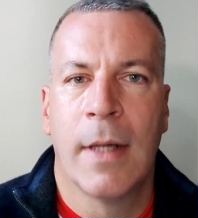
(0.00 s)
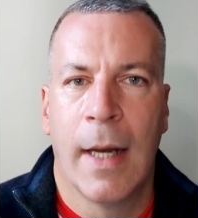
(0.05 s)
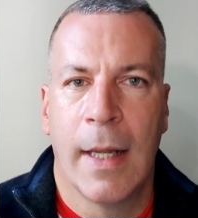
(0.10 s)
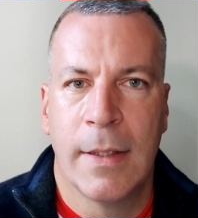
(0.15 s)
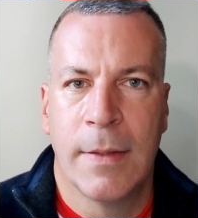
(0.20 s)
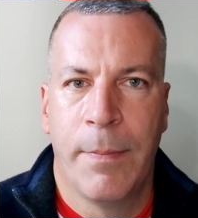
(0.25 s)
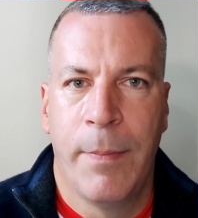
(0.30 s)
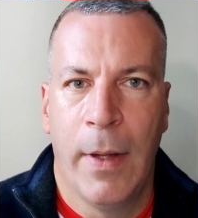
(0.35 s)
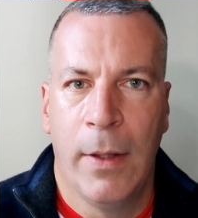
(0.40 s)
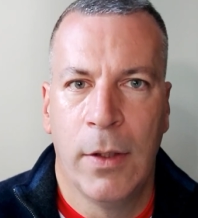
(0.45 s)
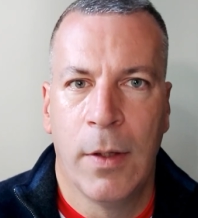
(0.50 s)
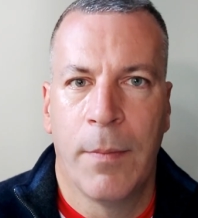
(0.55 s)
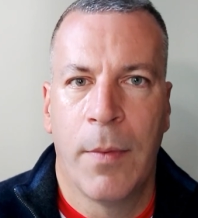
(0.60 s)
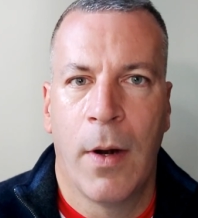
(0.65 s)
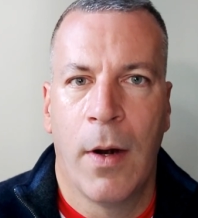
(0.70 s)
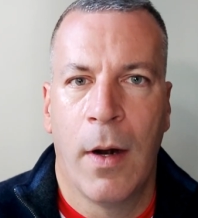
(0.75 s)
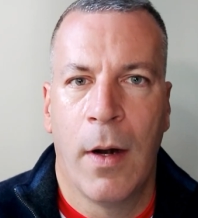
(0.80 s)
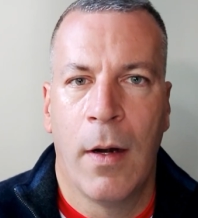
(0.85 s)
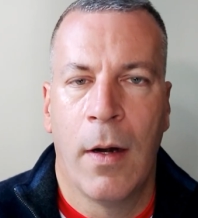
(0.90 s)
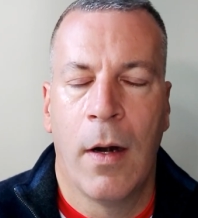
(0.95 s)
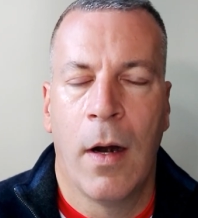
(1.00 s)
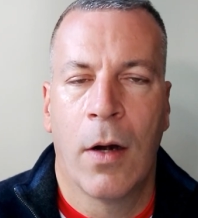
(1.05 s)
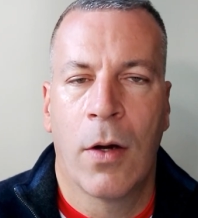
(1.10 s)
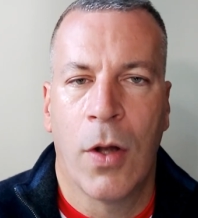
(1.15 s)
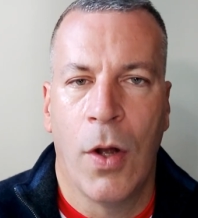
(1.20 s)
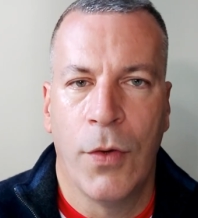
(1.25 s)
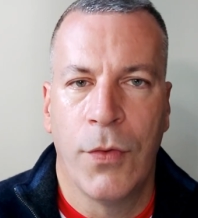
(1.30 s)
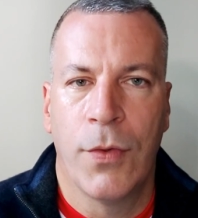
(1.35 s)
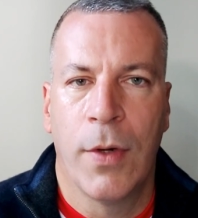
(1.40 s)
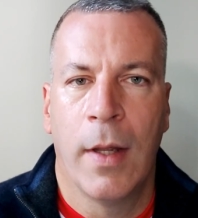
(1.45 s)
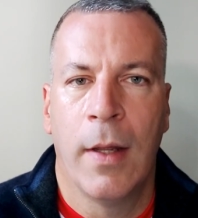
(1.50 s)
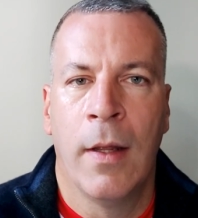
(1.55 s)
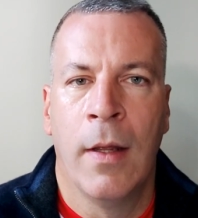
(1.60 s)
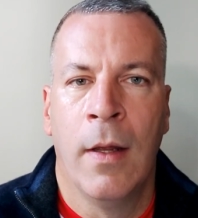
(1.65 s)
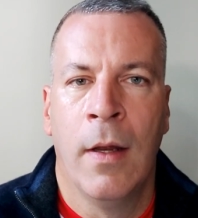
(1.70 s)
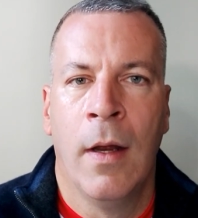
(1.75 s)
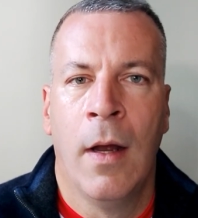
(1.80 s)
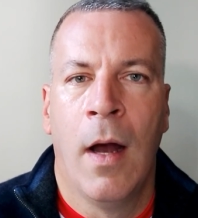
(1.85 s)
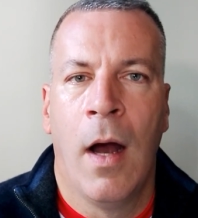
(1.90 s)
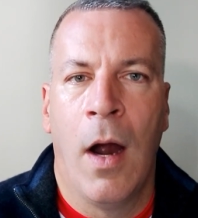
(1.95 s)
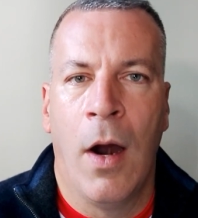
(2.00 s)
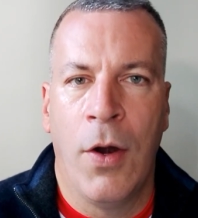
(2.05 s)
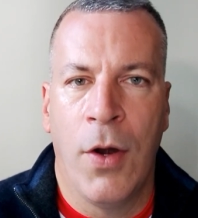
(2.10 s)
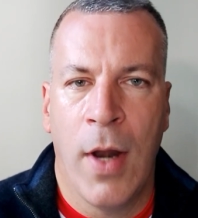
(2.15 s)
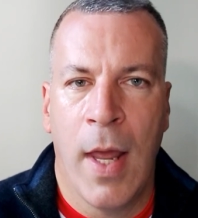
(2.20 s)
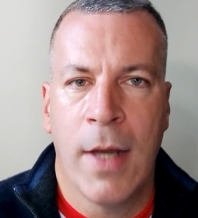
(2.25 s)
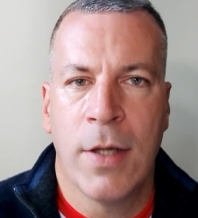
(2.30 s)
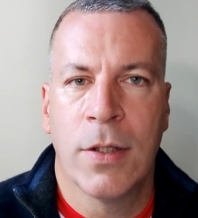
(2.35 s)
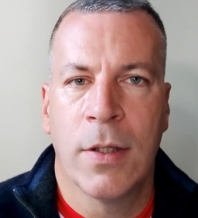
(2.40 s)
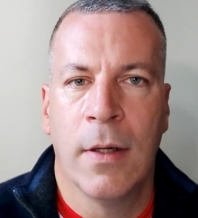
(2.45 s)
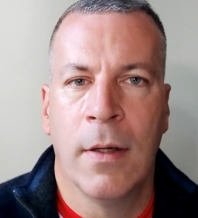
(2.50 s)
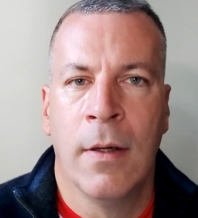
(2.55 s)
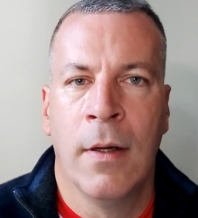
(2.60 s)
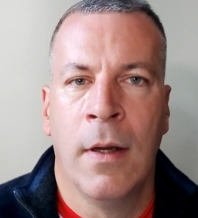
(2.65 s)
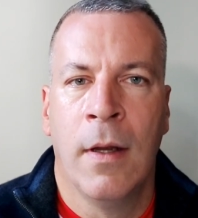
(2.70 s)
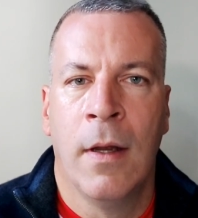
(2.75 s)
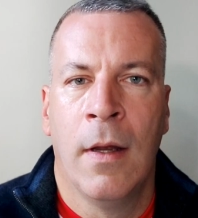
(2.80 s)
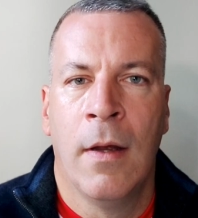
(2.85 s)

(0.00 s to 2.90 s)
Let's build up our country, our nation,